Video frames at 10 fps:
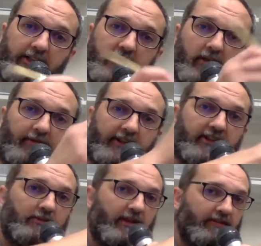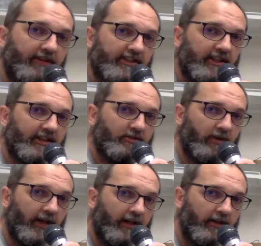So if I suspend it facing this
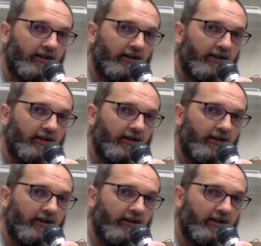way